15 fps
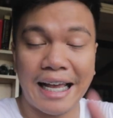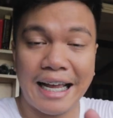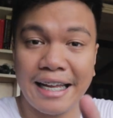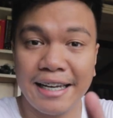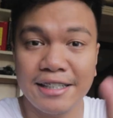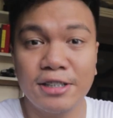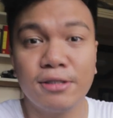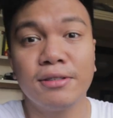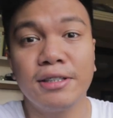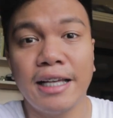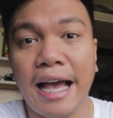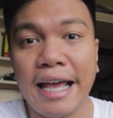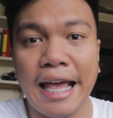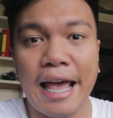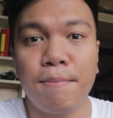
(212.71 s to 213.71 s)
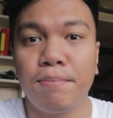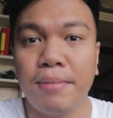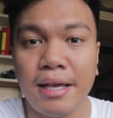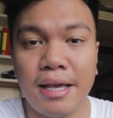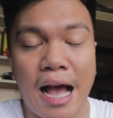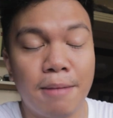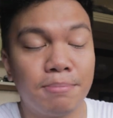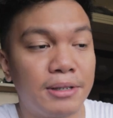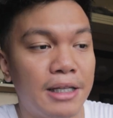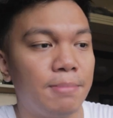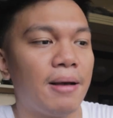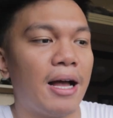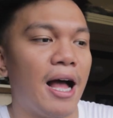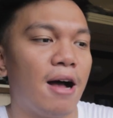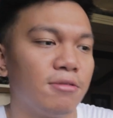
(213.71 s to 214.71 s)
Second is yung CIMB
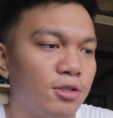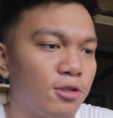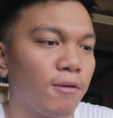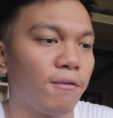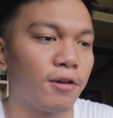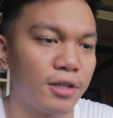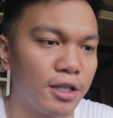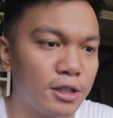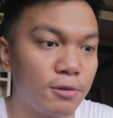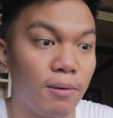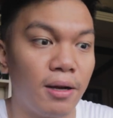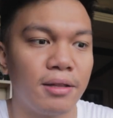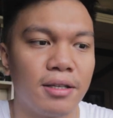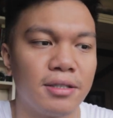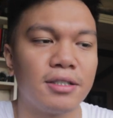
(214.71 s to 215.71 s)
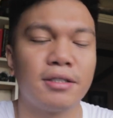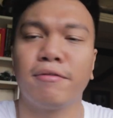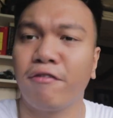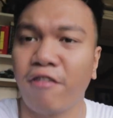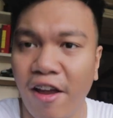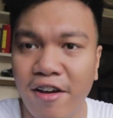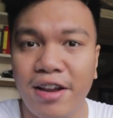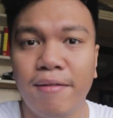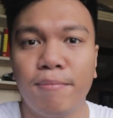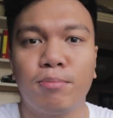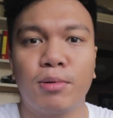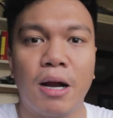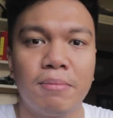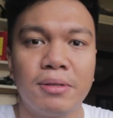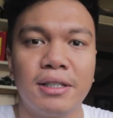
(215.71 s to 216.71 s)
Upsave account. So for this one, this is very
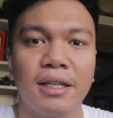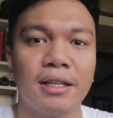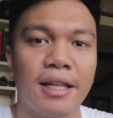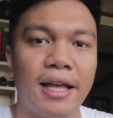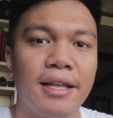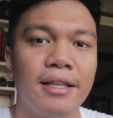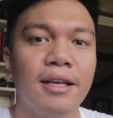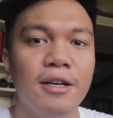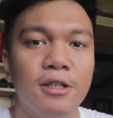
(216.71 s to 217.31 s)
promising din.